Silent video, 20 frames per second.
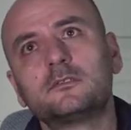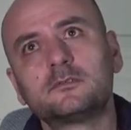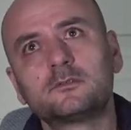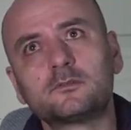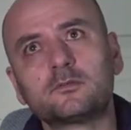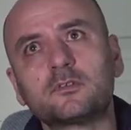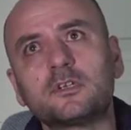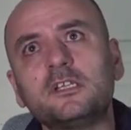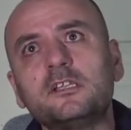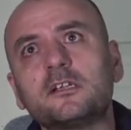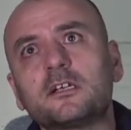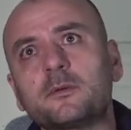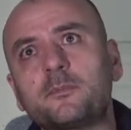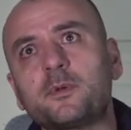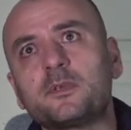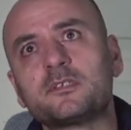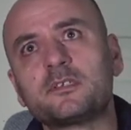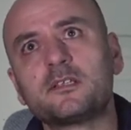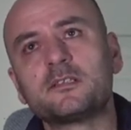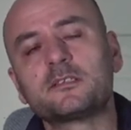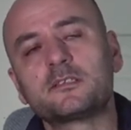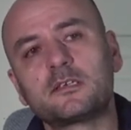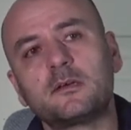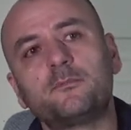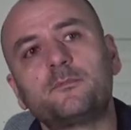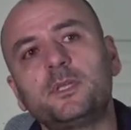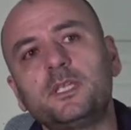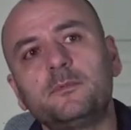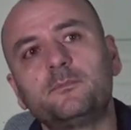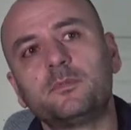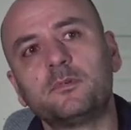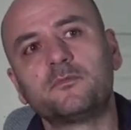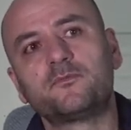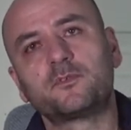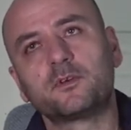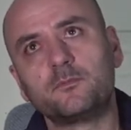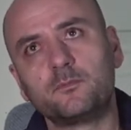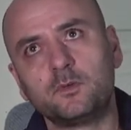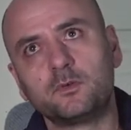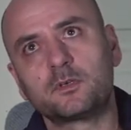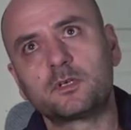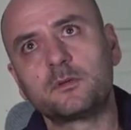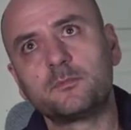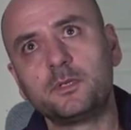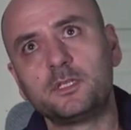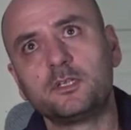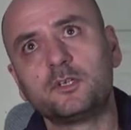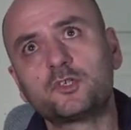to really represent some people from your community